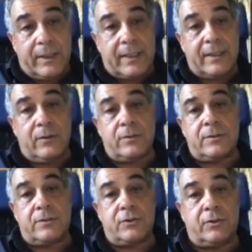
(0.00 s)
can
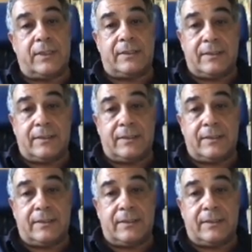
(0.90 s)
also show that